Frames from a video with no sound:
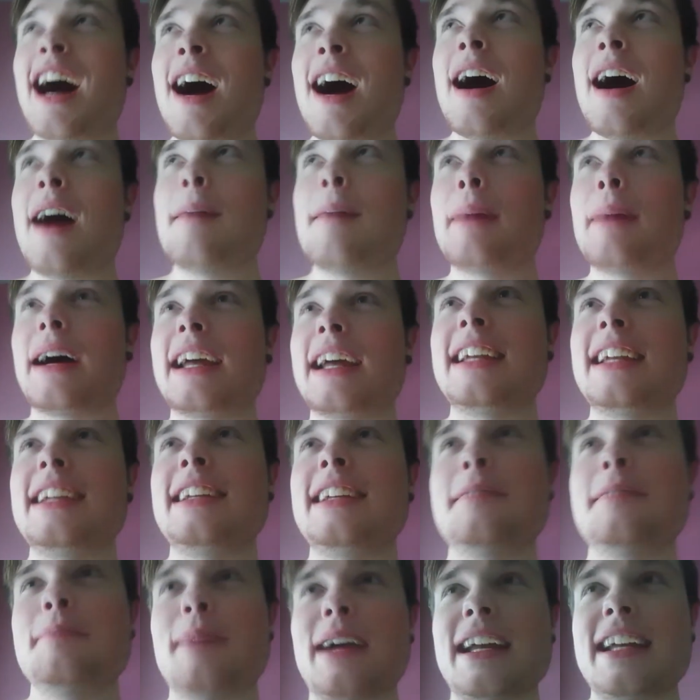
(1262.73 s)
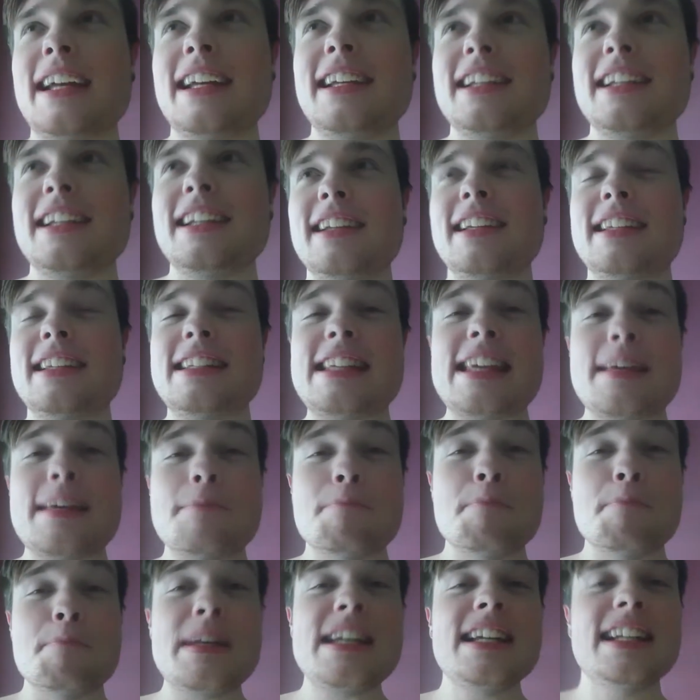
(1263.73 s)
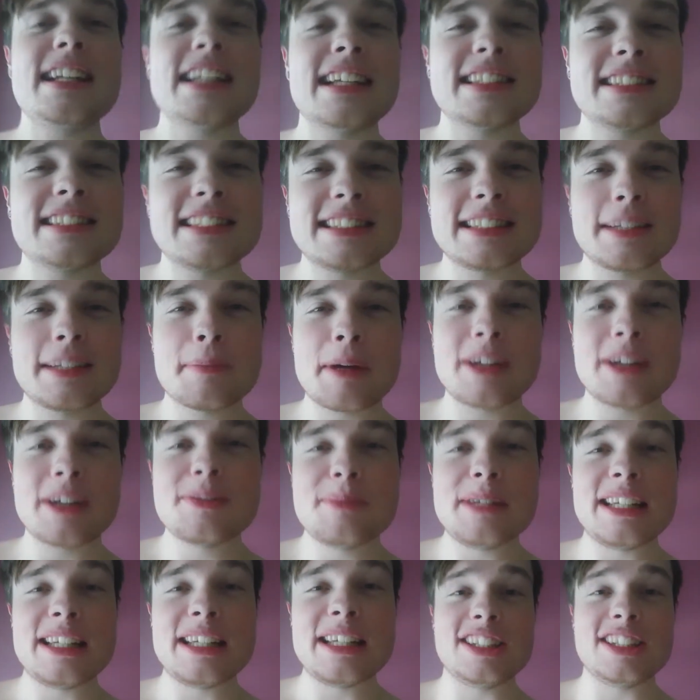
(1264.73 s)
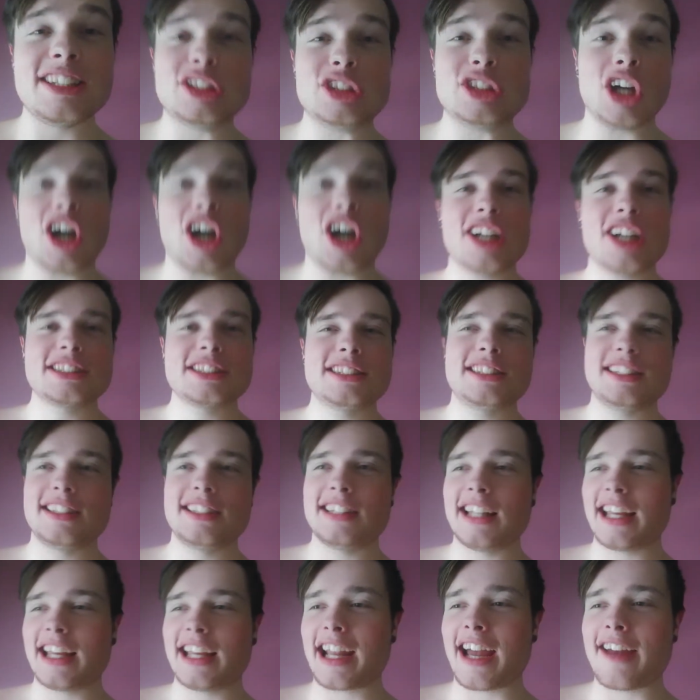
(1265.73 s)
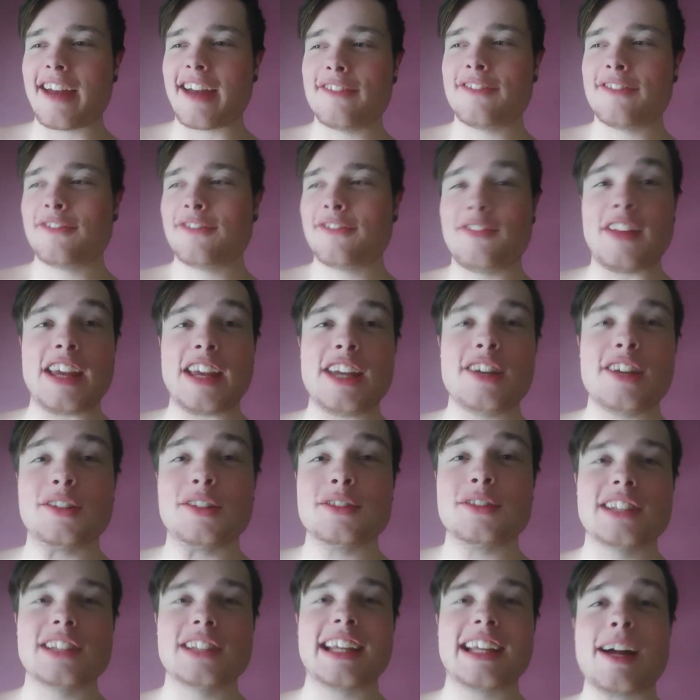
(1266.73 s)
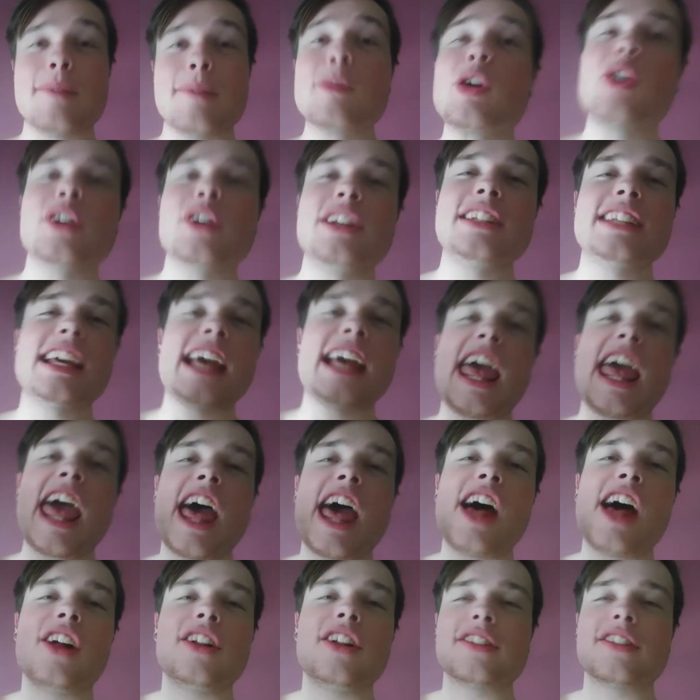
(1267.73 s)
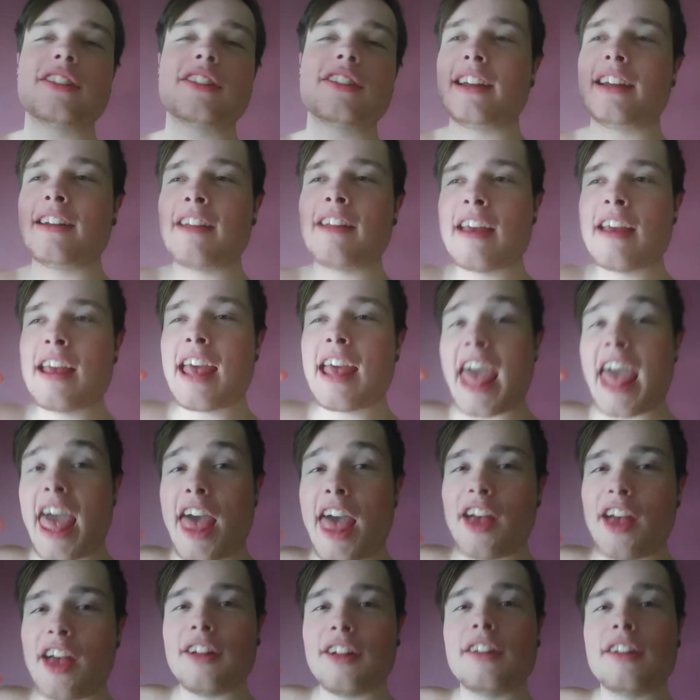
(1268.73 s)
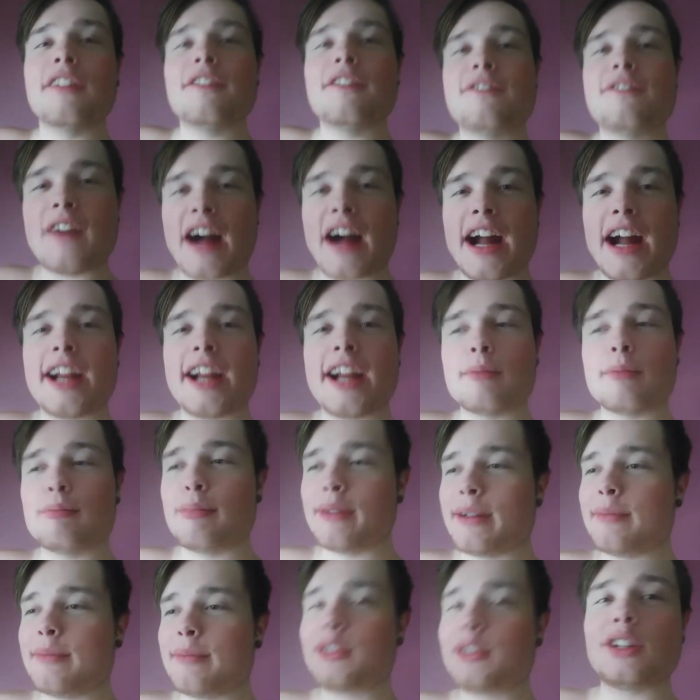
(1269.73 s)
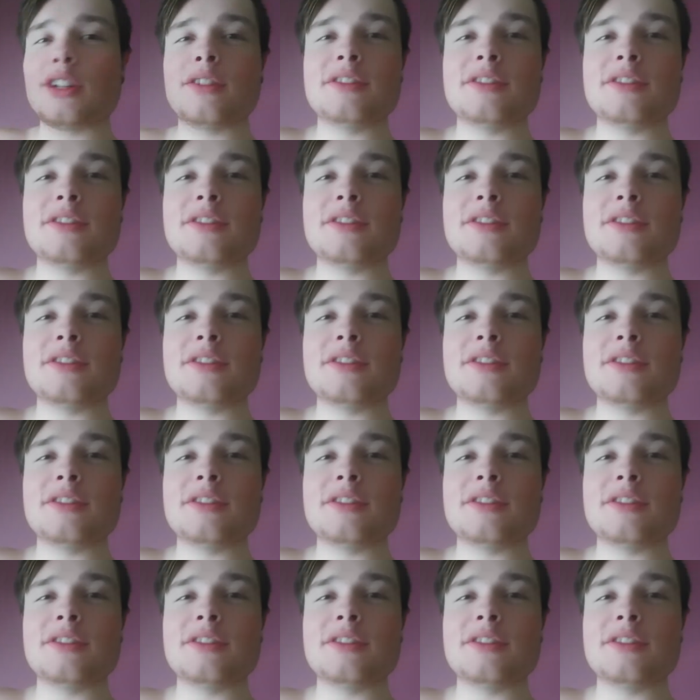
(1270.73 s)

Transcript: my meanness is about to be exhausted. Like, I failed. Like, I'm going to hell, right? Hell, fire, brimstone,